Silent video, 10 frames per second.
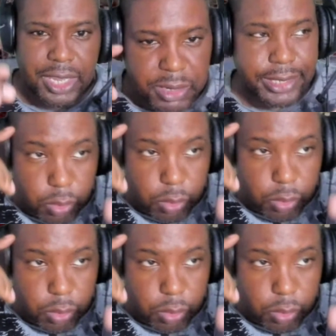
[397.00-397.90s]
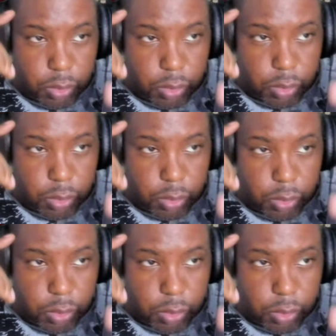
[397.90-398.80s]
the Midwest. He'd know guys in
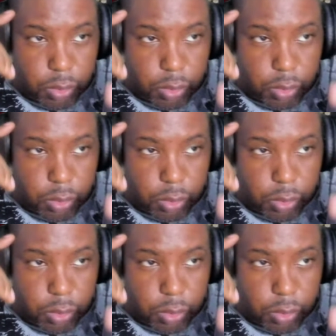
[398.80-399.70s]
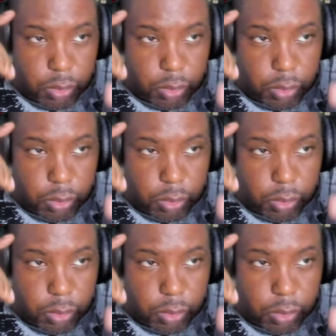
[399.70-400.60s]
the West. He would know. Do you
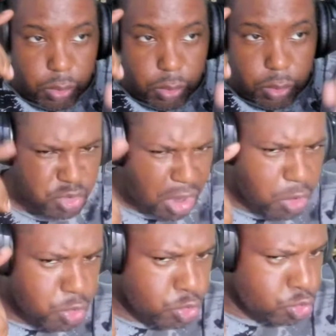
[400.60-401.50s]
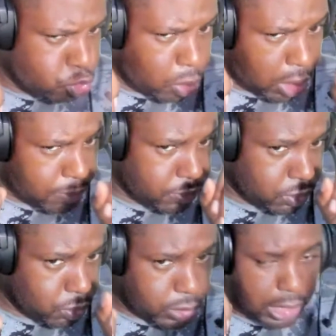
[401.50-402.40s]
understand? He'd know who's what when it
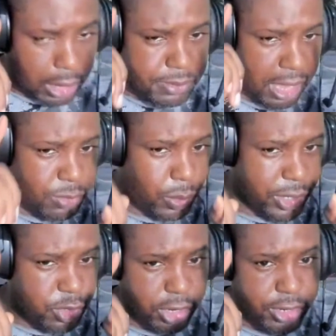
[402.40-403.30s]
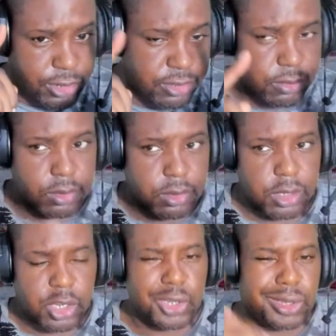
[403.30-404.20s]
comes to heavyweight trainers. You
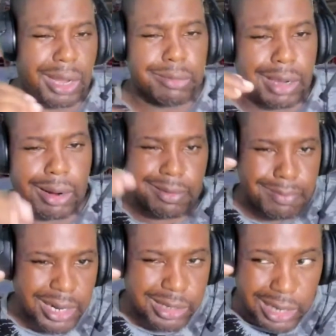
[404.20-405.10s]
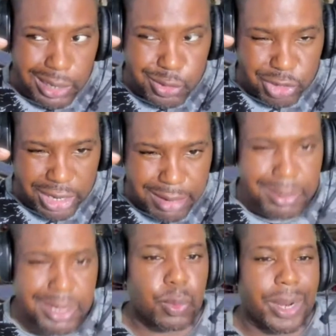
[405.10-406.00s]
don't go to a guy who's training
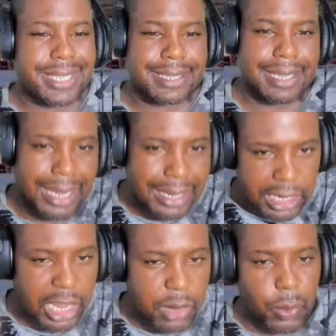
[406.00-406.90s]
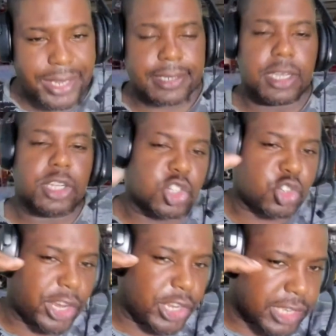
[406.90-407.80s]
middleweights and lightweights to train as a
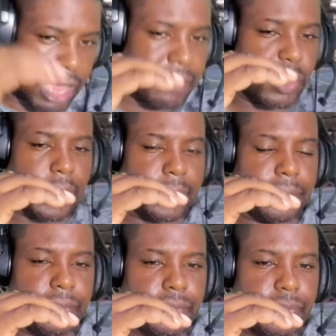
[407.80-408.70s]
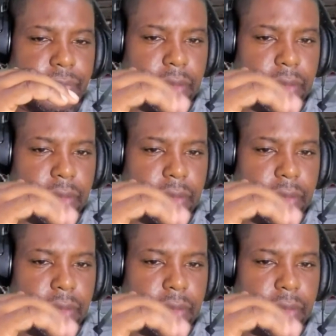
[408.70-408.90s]
heavyweight because